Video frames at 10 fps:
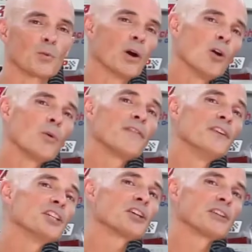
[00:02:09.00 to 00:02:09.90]
Well, we
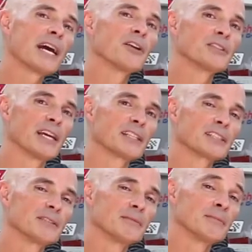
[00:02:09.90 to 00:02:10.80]
finished our dyno
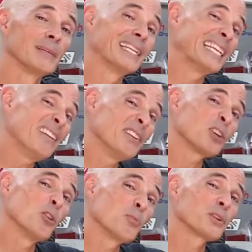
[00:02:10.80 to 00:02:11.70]
test, and even
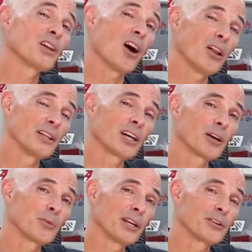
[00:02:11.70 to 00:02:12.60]
equipped with the Holley
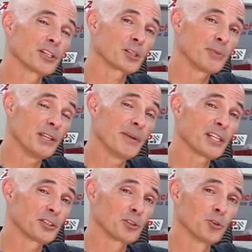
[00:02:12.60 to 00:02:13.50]
carburetor and
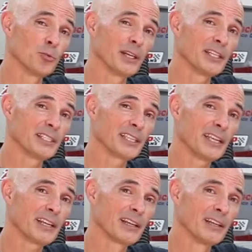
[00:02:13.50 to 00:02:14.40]
Speedmaster dual plane
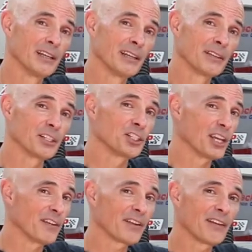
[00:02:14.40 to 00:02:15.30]
intake, the
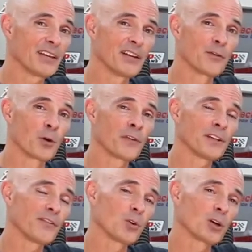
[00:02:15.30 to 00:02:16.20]
Gen 5 headed
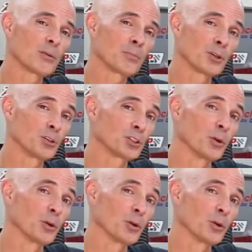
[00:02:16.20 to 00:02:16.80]
454 produced